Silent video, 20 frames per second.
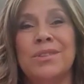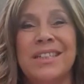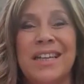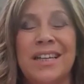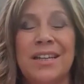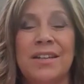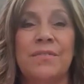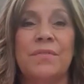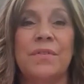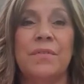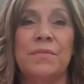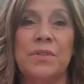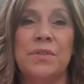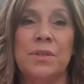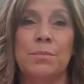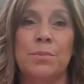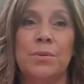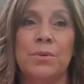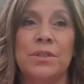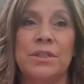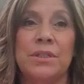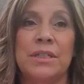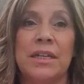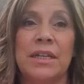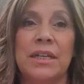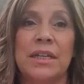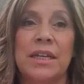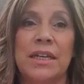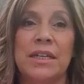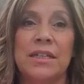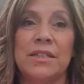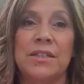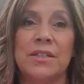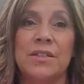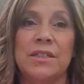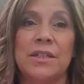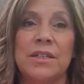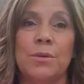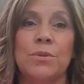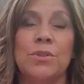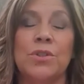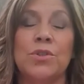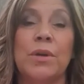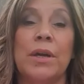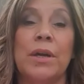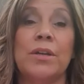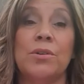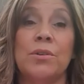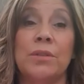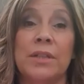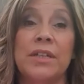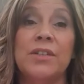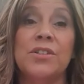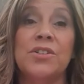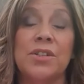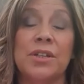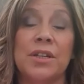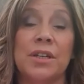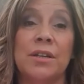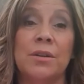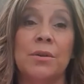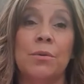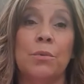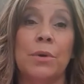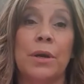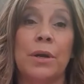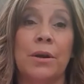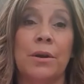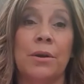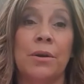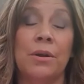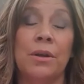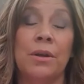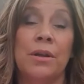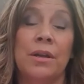10 to 15% cases that were strangulation, where